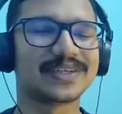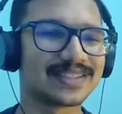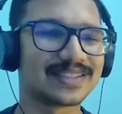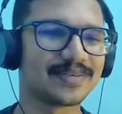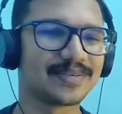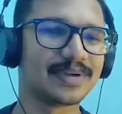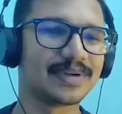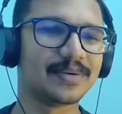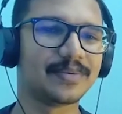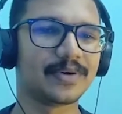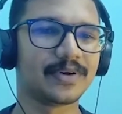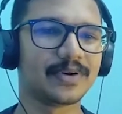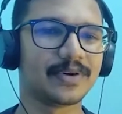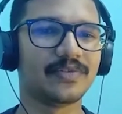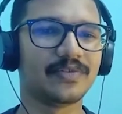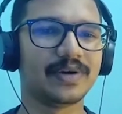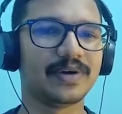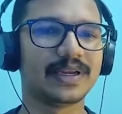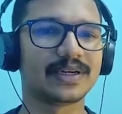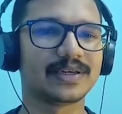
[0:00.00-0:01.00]
us a bit about
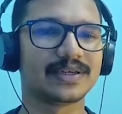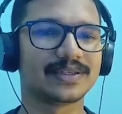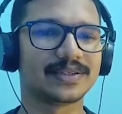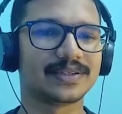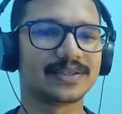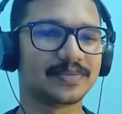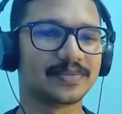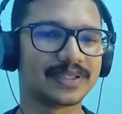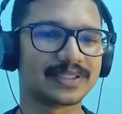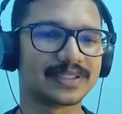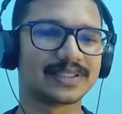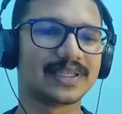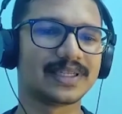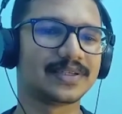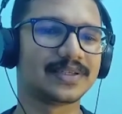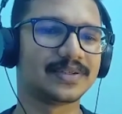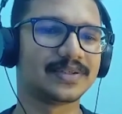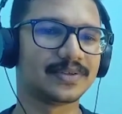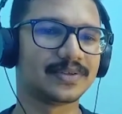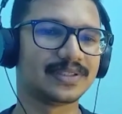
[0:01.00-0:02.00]
your weight cut. You mentioned
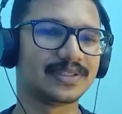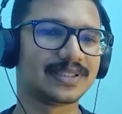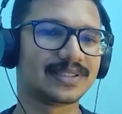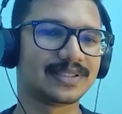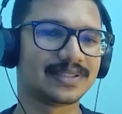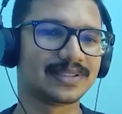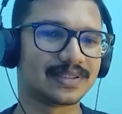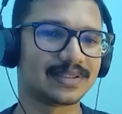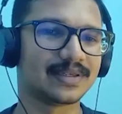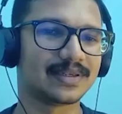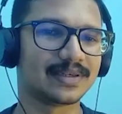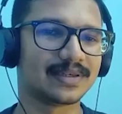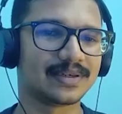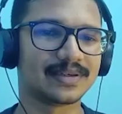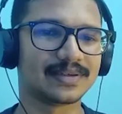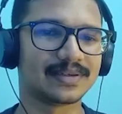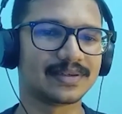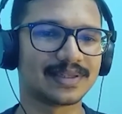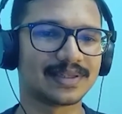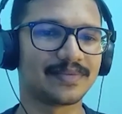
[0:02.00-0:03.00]
that you're just
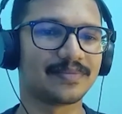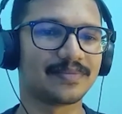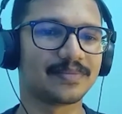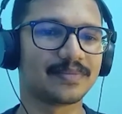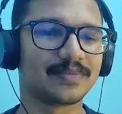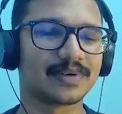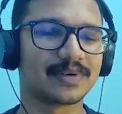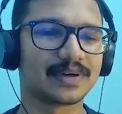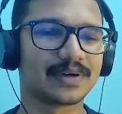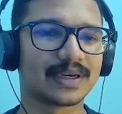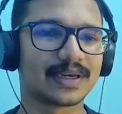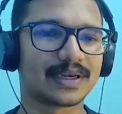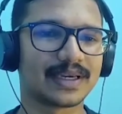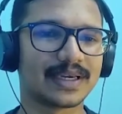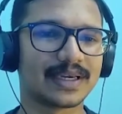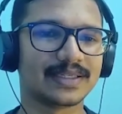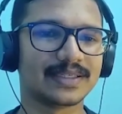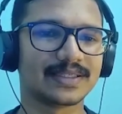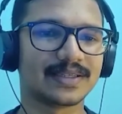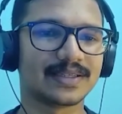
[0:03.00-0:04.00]
some
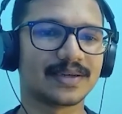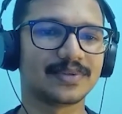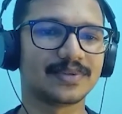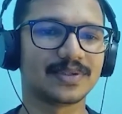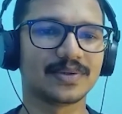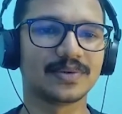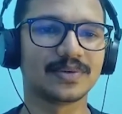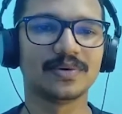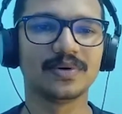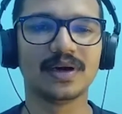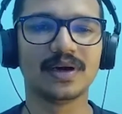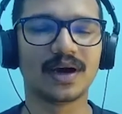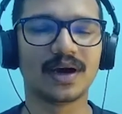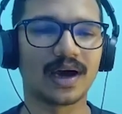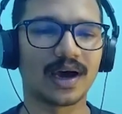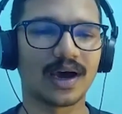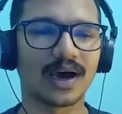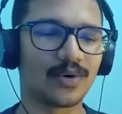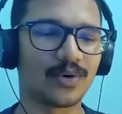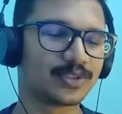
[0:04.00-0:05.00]
kgs up. So
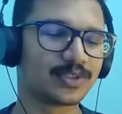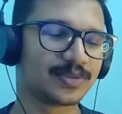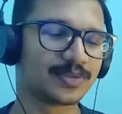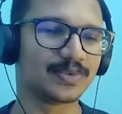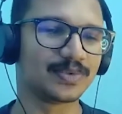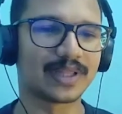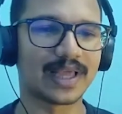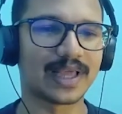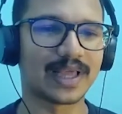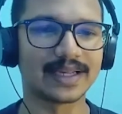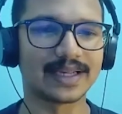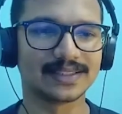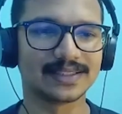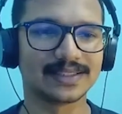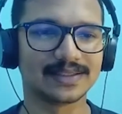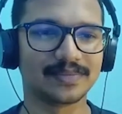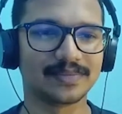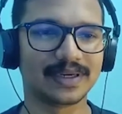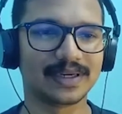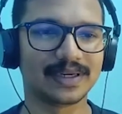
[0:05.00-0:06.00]
how smooth has
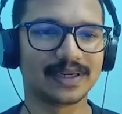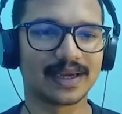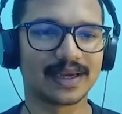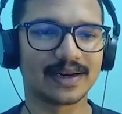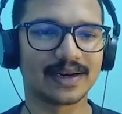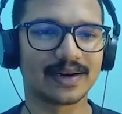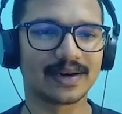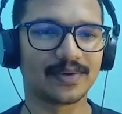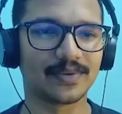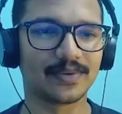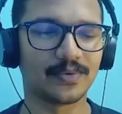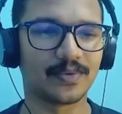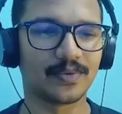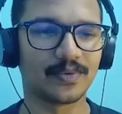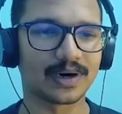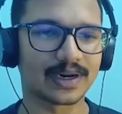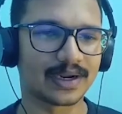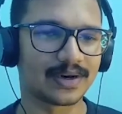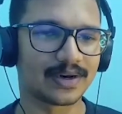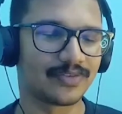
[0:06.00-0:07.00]
it been, and
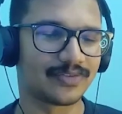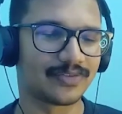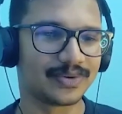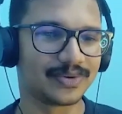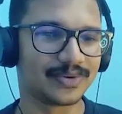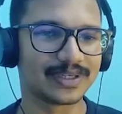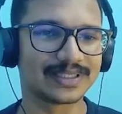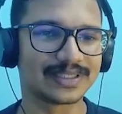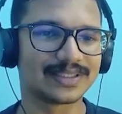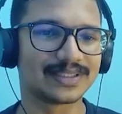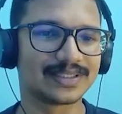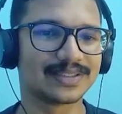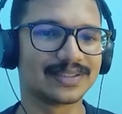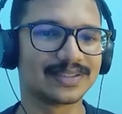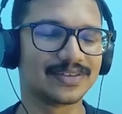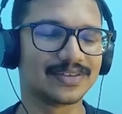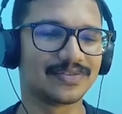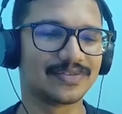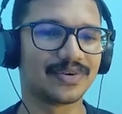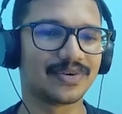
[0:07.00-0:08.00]
what kind of nutritions
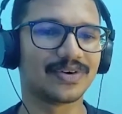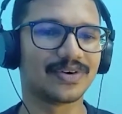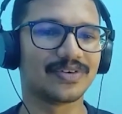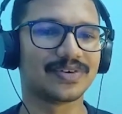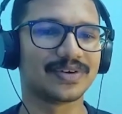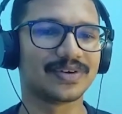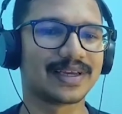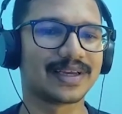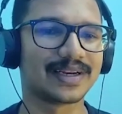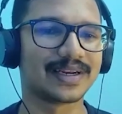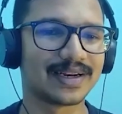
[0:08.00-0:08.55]
did you follow for that?